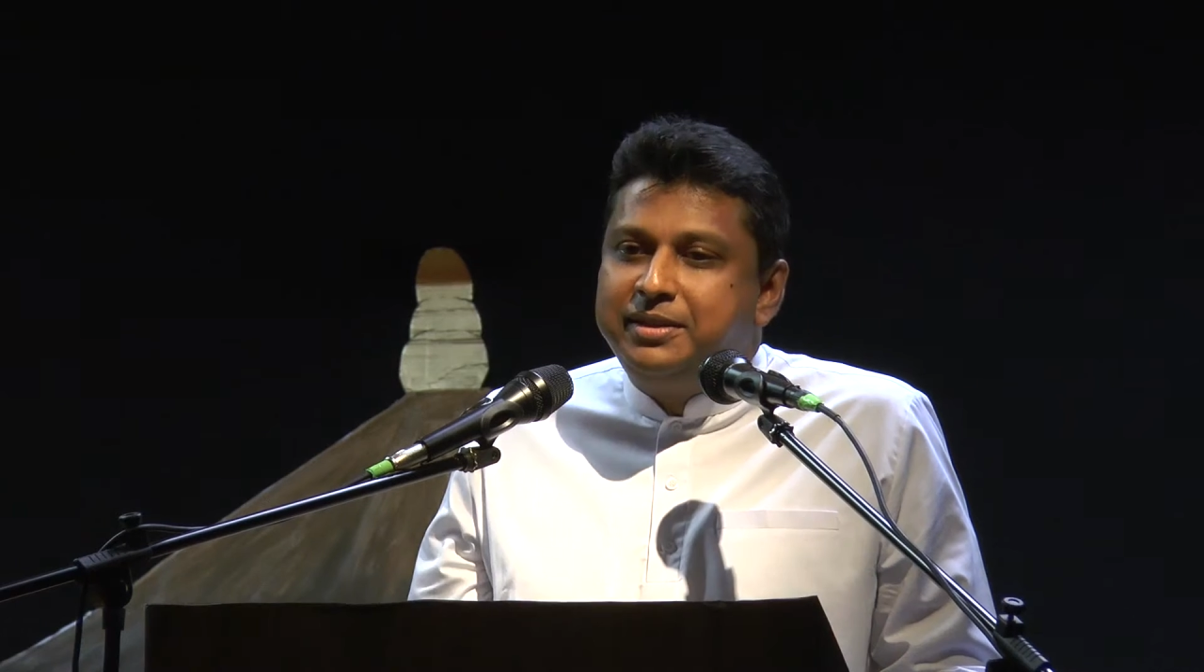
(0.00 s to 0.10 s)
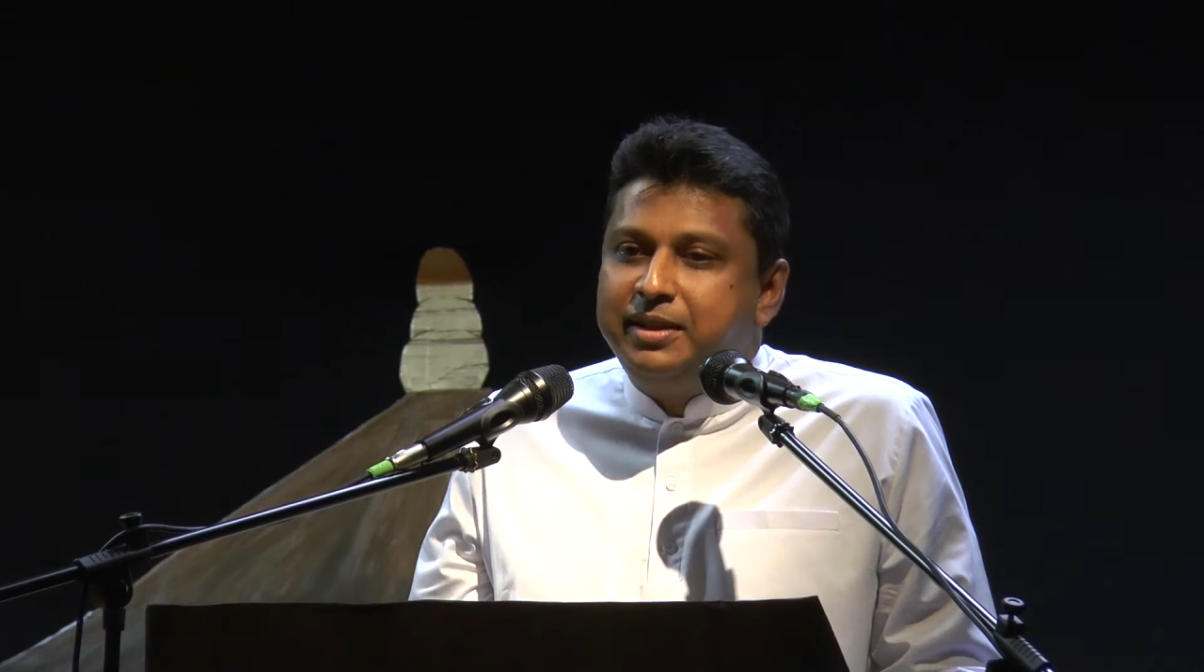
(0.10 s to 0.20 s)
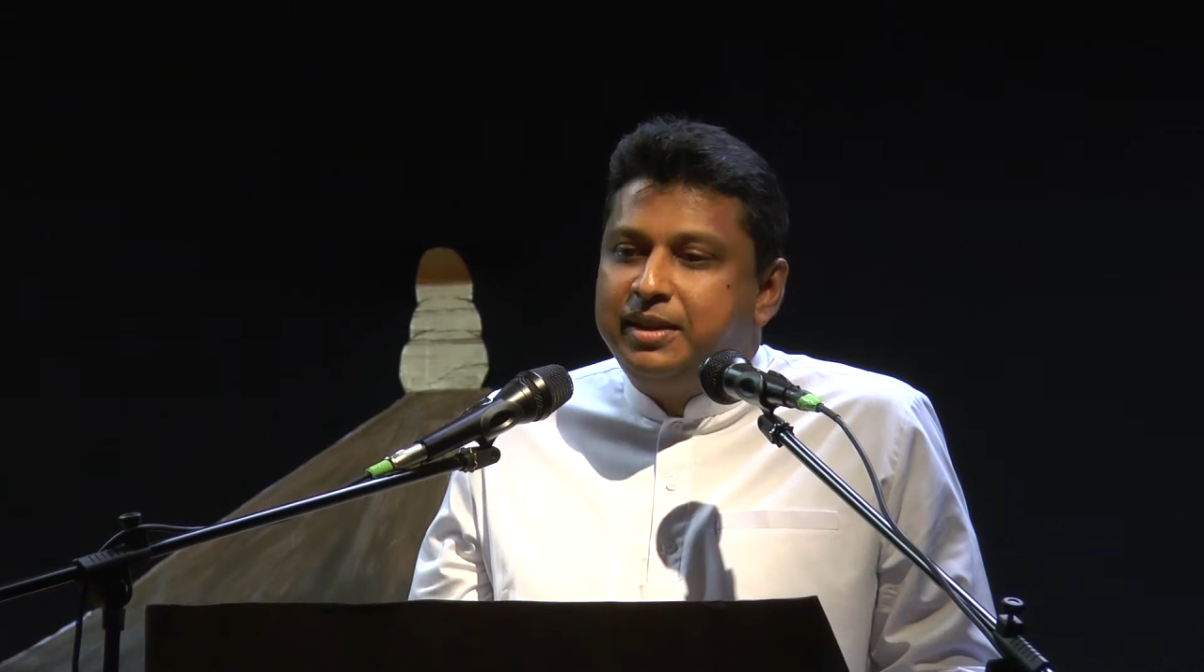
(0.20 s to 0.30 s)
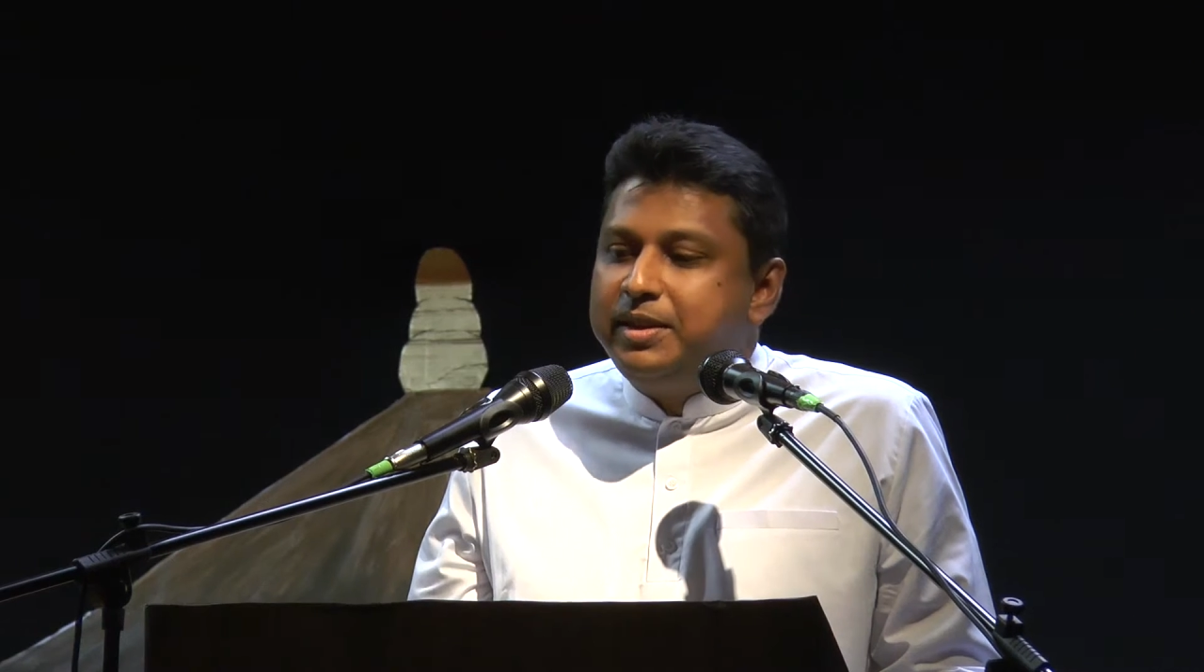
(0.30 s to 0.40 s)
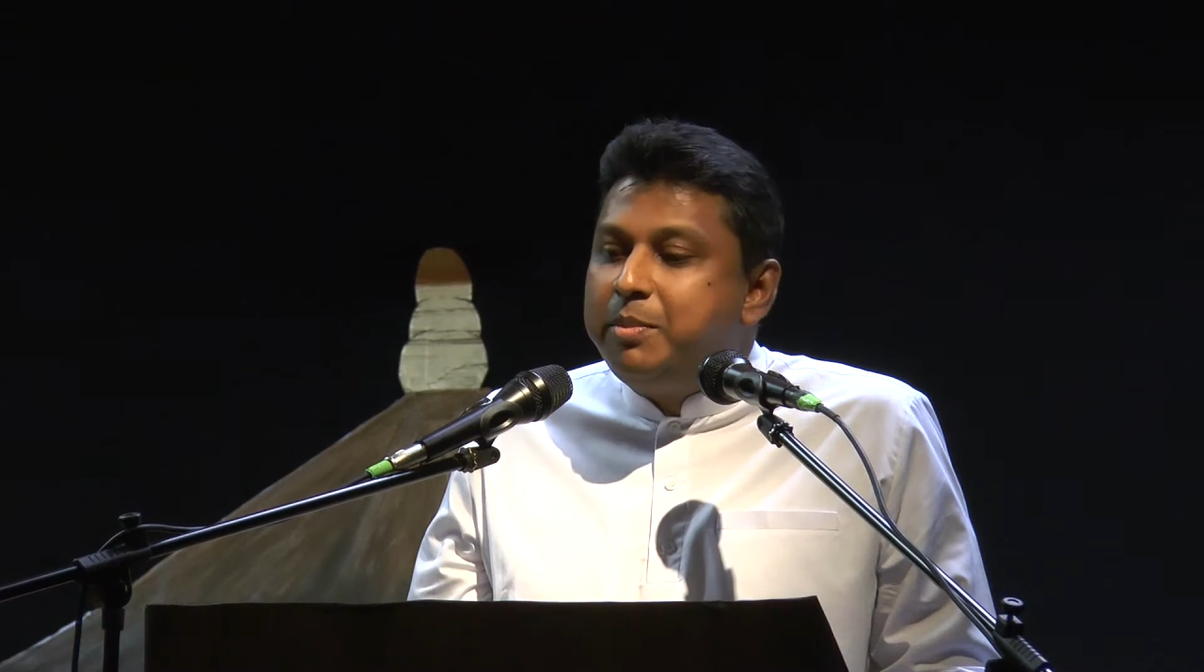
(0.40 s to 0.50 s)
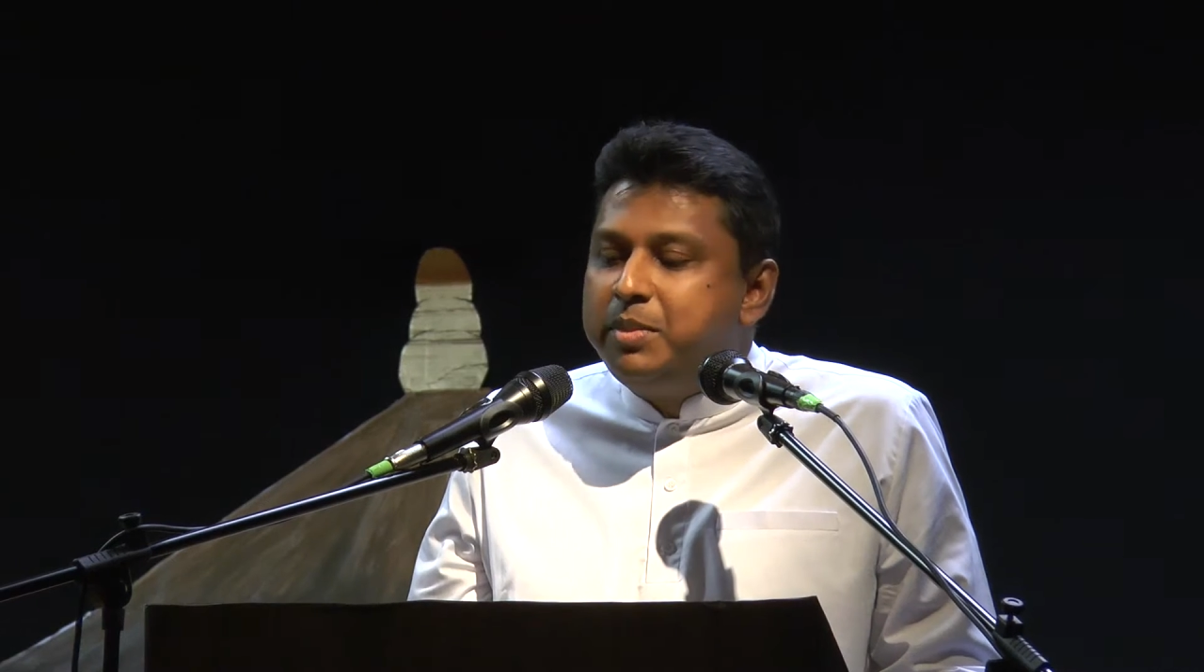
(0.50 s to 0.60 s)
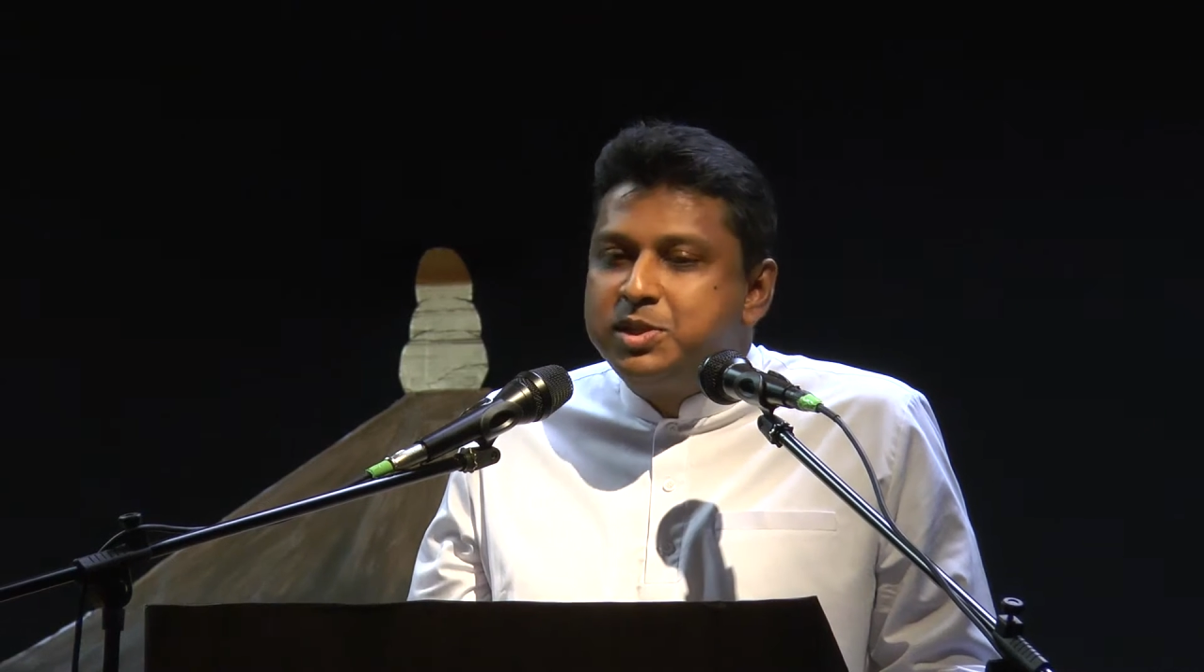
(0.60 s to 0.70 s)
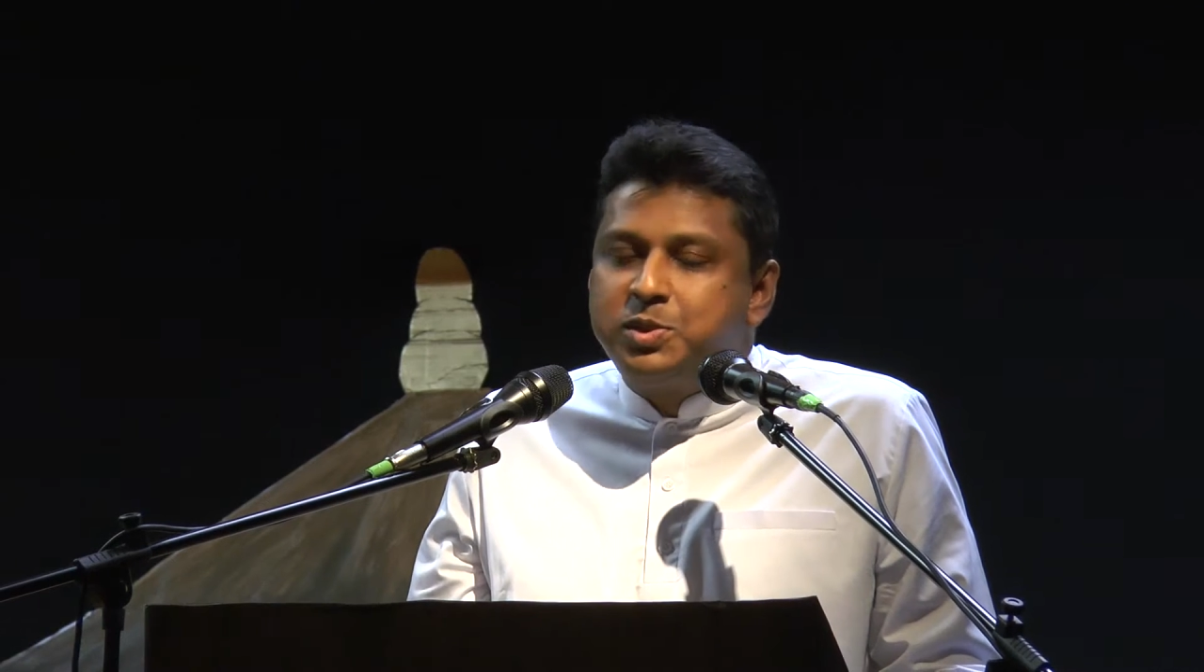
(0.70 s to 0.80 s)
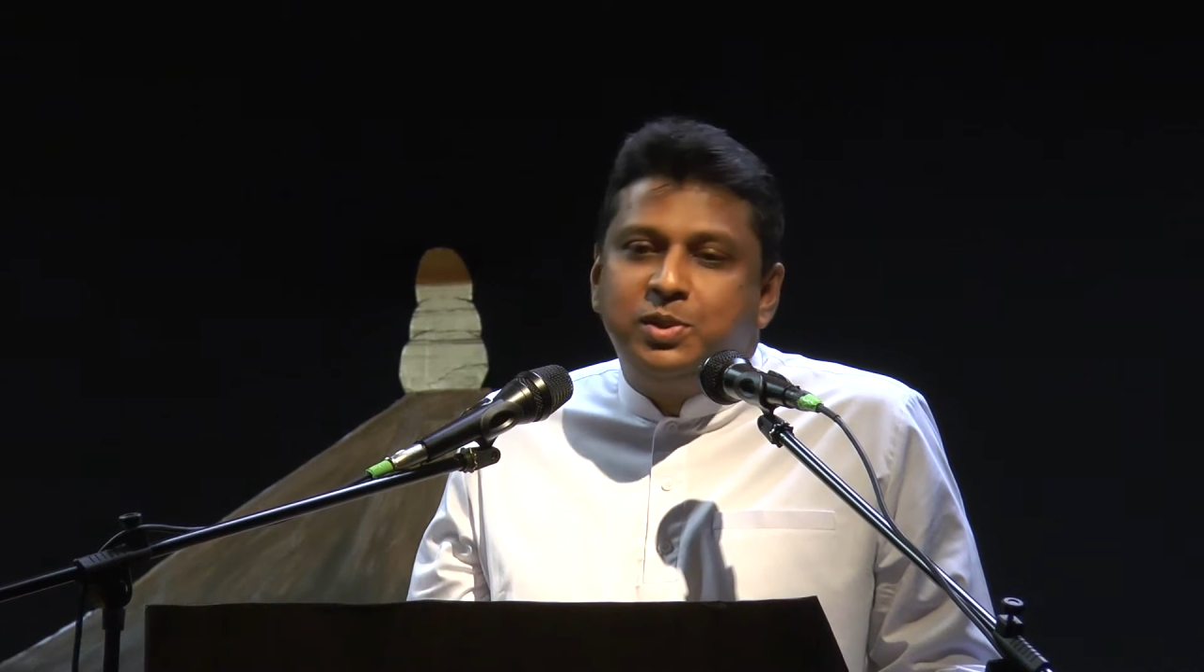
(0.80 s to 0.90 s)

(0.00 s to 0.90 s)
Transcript: a Dhamma school